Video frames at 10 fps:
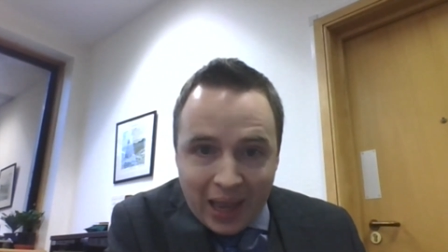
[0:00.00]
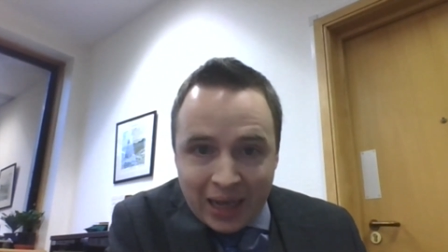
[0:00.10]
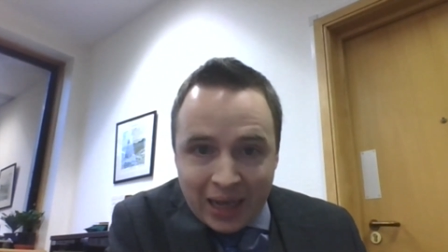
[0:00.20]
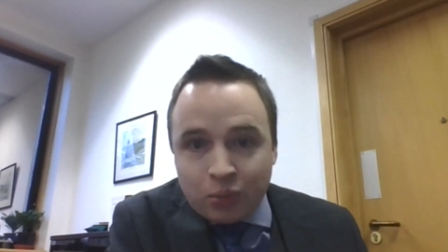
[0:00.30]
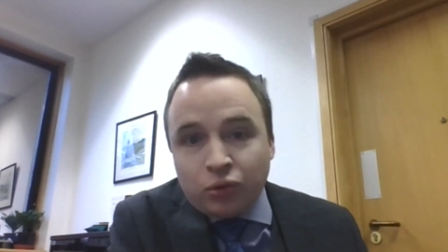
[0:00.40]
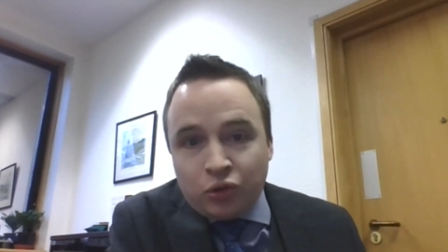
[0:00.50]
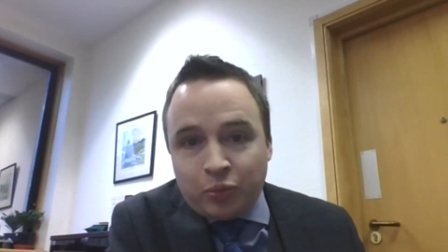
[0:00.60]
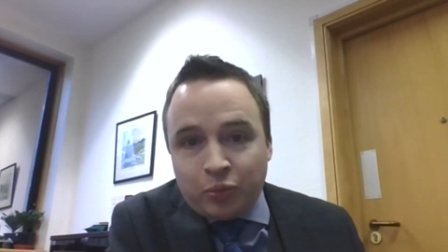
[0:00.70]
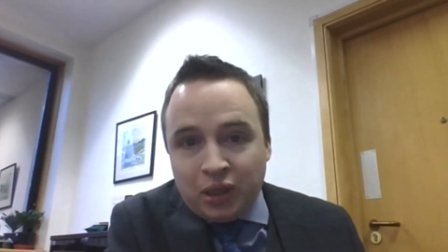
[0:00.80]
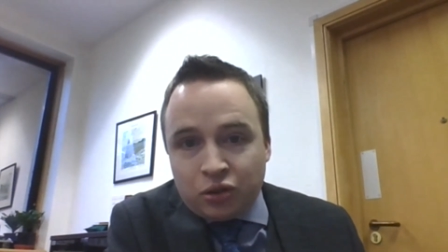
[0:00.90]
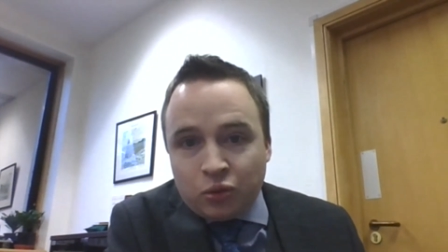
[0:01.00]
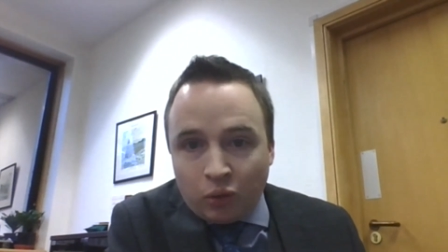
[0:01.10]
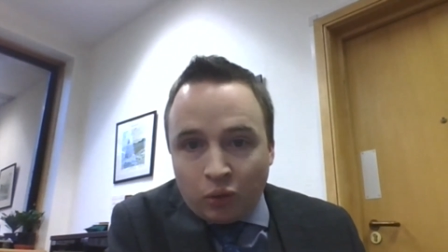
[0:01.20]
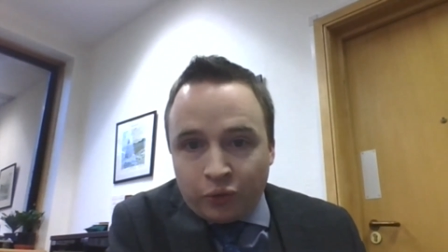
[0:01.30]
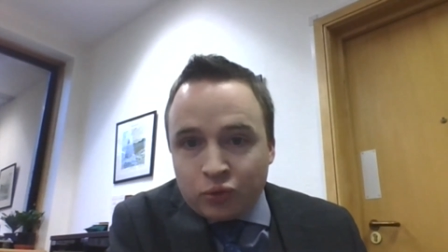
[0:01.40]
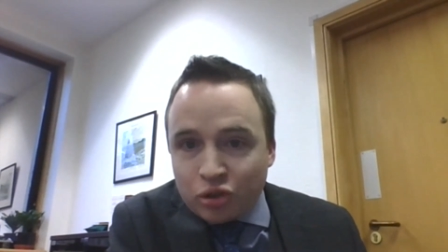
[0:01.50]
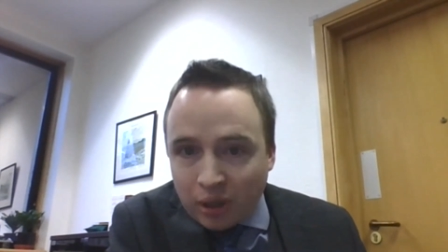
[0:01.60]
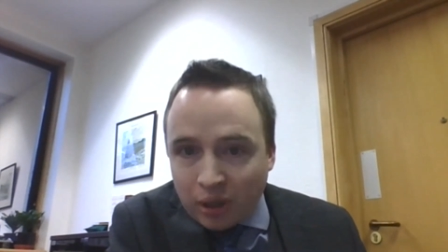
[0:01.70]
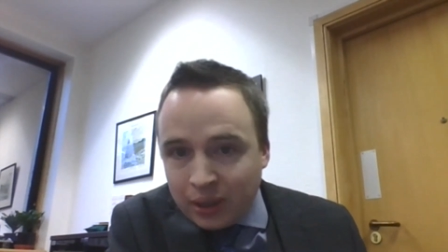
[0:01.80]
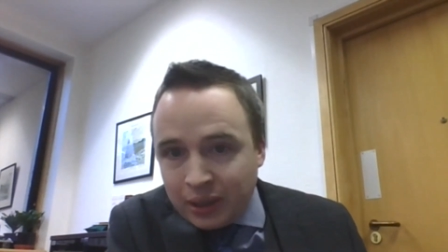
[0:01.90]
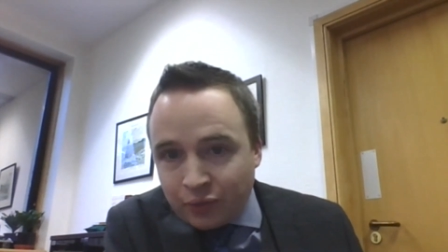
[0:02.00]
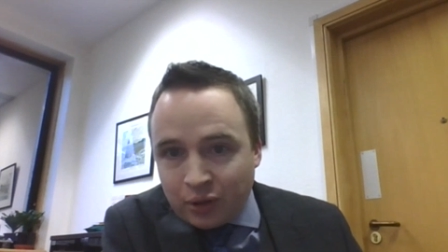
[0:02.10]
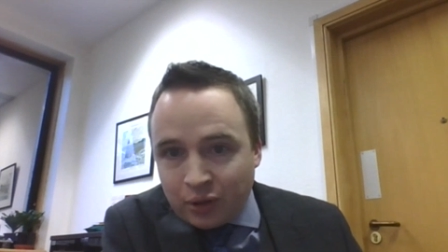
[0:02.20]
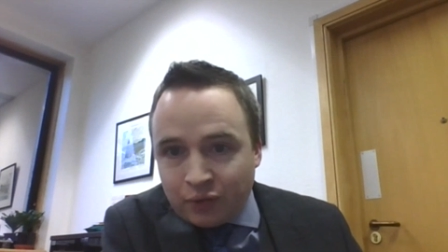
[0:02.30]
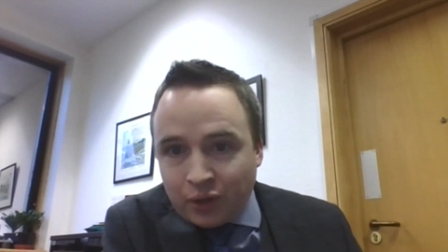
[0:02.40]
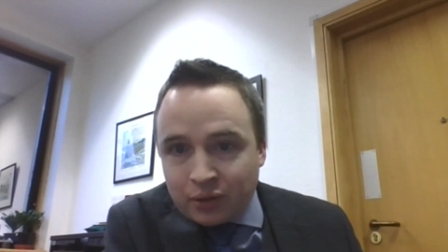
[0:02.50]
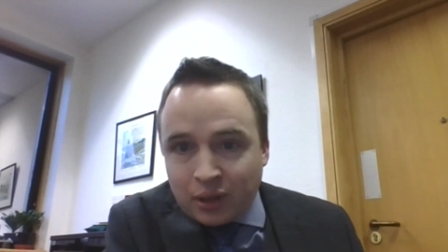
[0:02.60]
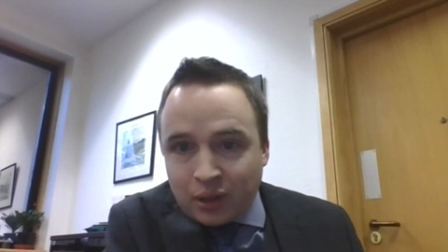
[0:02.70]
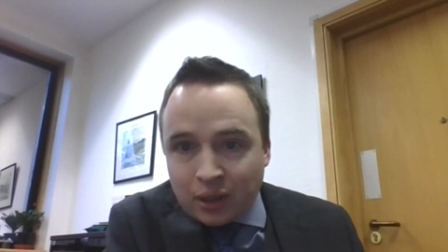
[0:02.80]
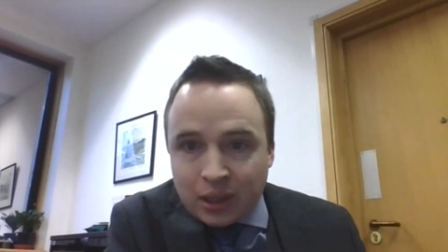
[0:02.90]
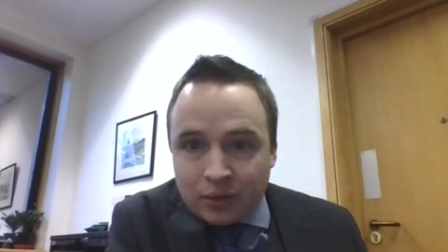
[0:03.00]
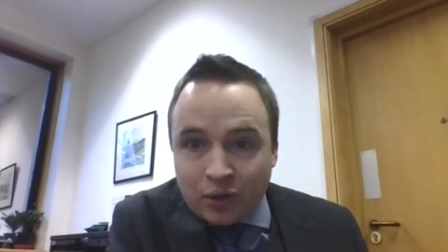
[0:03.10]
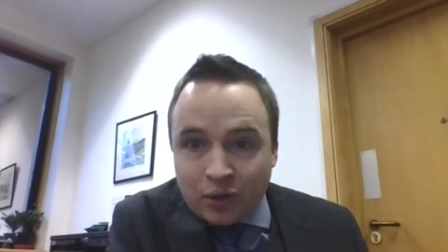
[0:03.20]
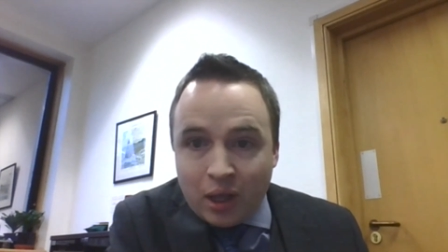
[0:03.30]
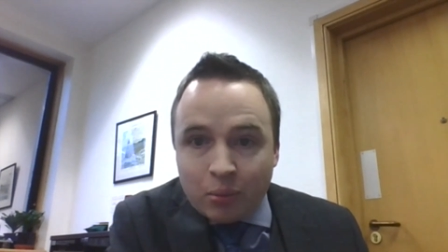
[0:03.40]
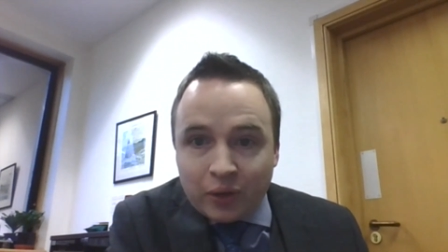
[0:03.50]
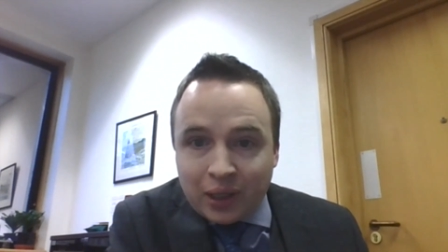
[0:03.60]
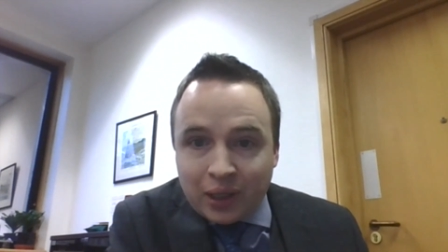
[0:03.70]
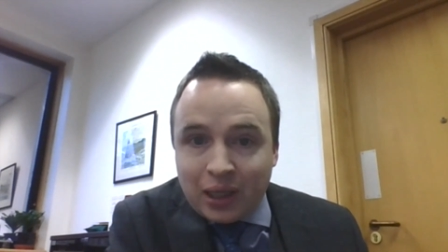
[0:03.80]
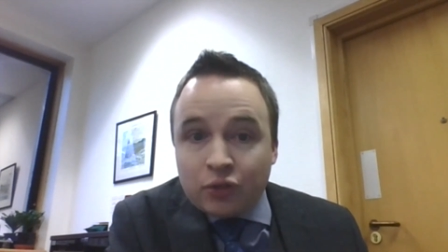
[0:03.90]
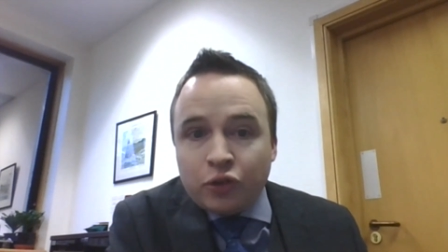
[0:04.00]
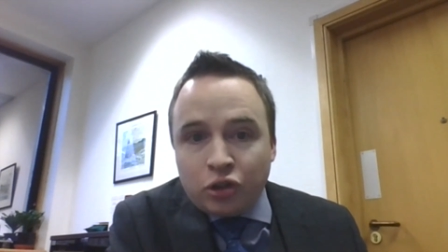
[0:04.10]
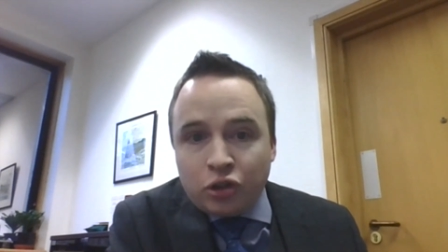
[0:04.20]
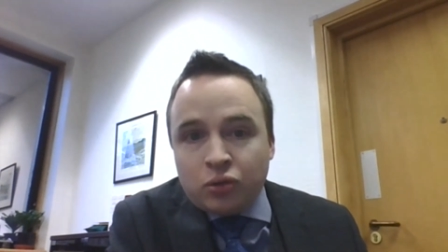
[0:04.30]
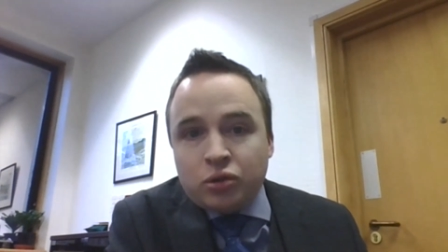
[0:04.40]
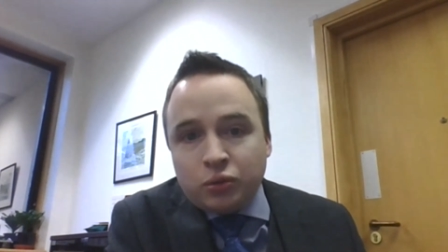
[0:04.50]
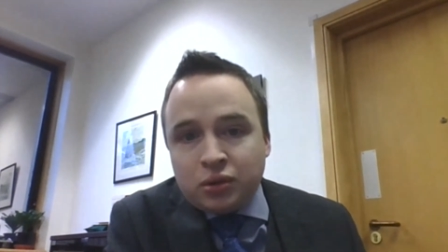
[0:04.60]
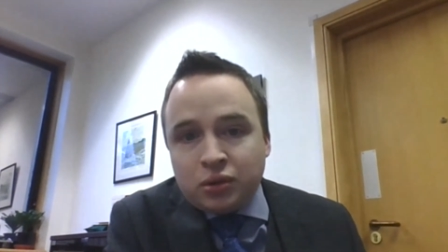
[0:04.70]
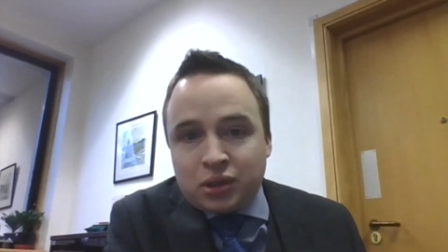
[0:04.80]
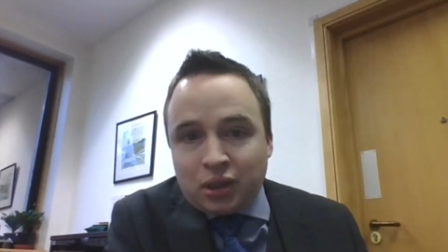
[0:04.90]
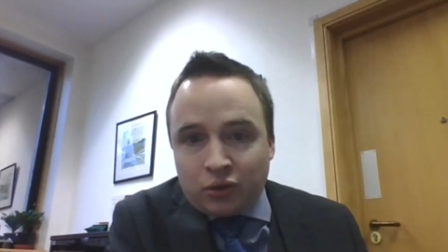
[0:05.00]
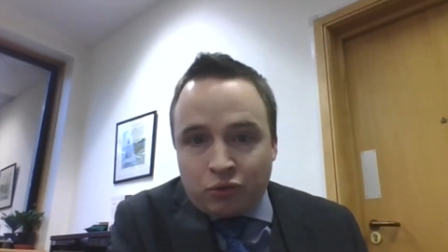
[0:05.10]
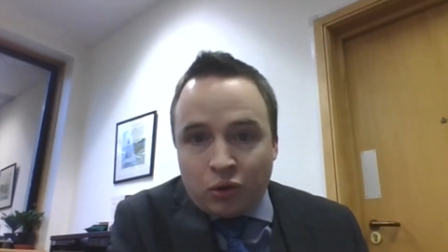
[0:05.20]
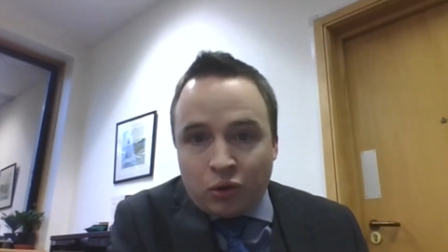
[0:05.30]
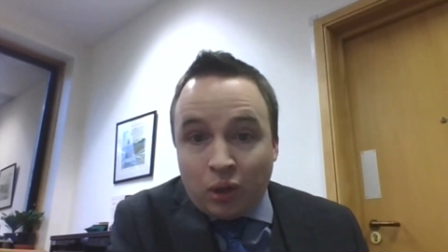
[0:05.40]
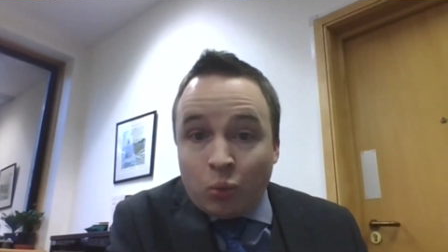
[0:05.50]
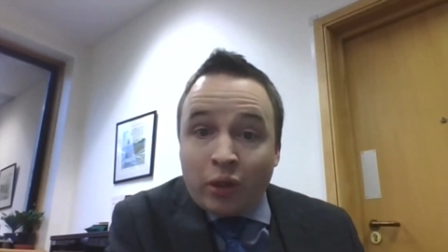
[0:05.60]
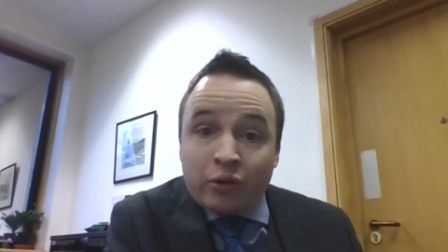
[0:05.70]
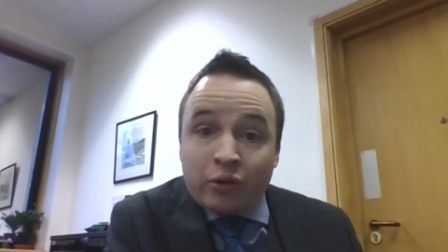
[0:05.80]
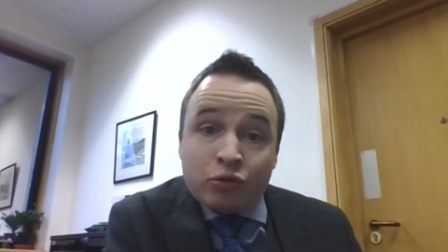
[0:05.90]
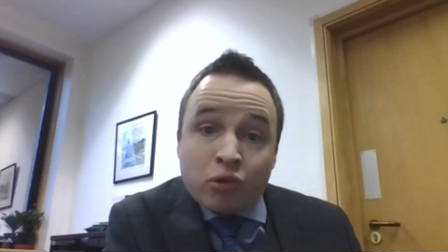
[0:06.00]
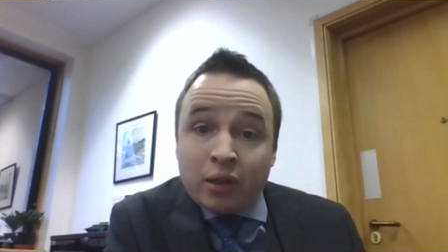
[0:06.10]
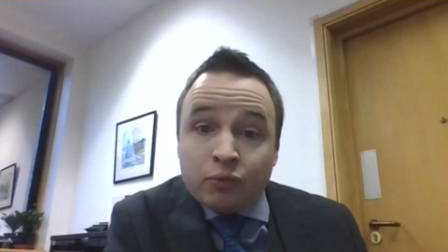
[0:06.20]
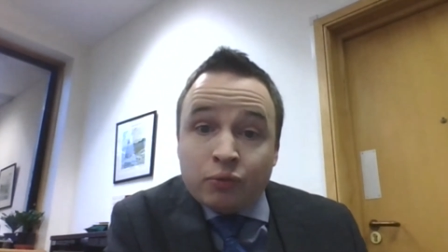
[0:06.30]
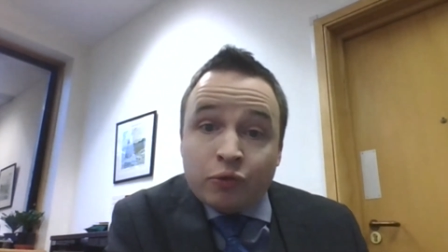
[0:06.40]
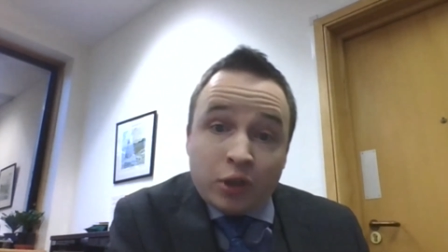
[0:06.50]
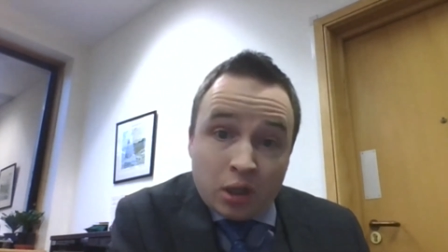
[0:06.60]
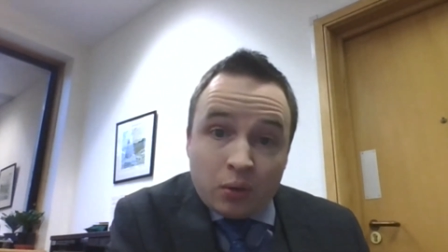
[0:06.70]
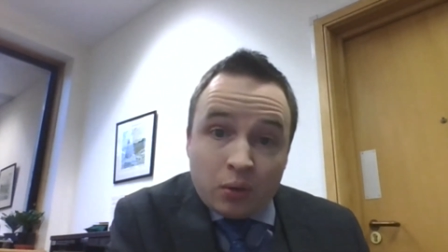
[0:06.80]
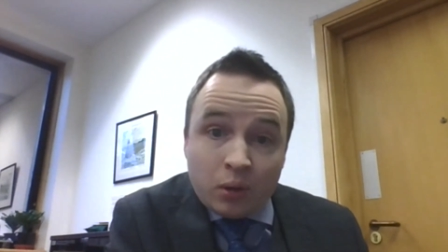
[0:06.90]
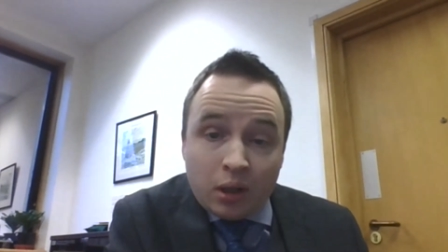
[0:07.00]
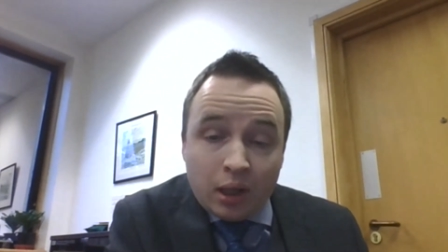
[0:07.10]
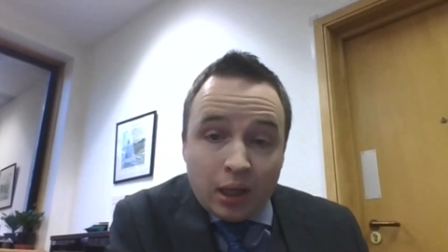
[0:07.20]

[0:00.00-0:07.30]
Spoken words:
Anyone you speak to will offer you slightly different advice and ideas, but the key is for you to understand the role and whether it's right for you.